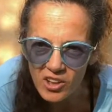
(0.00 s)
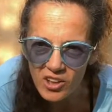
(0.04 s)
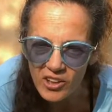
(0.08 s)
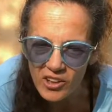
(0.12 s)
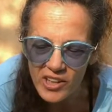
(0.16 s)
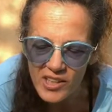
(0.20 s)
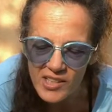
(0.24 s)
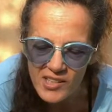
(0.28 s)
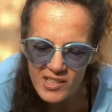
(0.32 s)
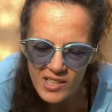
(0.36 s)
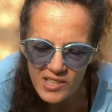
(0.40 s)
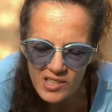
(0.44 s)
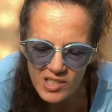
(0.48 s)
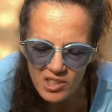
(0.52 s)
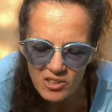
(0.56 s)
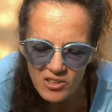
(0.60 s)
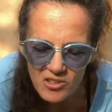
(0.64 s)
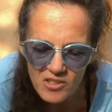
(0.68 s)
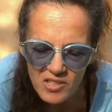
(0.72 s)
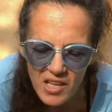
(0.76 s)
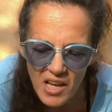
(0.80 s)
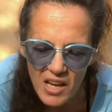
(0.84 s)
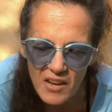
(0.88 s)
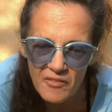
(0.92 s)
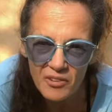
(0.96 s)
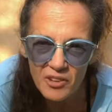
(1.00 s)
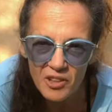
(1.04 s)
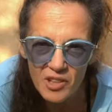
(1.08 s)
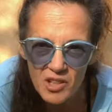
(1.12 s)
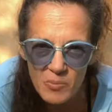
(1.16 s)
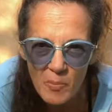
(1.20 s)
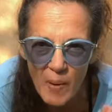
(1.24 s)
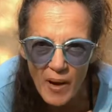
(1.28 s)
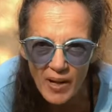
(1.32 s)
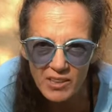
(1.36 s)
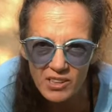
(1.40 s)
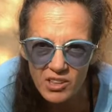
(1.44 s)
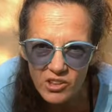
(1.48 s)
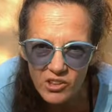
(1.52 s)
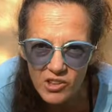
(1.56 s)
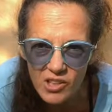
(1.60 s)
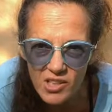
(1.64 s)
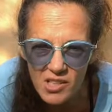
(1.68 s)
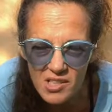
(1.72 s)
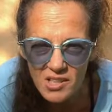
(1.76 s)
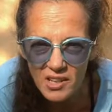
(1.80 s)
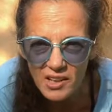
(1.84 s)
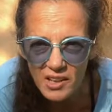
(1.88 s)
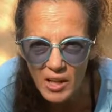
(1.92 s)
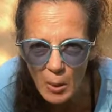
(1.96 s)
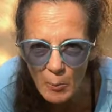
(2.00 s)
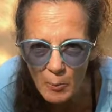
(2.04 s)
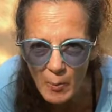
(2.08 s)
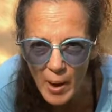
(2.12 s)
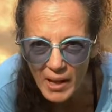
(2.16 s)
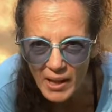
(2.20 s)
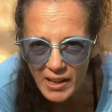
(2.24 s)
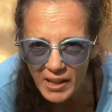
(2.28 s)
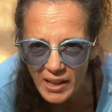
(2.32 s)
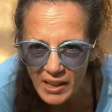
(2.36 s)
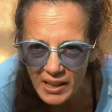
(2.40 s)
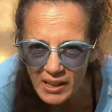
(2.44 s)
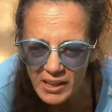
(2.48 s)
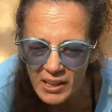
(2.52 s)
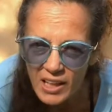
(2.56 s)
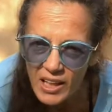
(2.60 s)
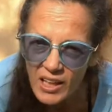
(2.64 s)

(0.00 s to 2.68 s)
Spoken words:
They say it's a little safer because bacteria doesn't get back in.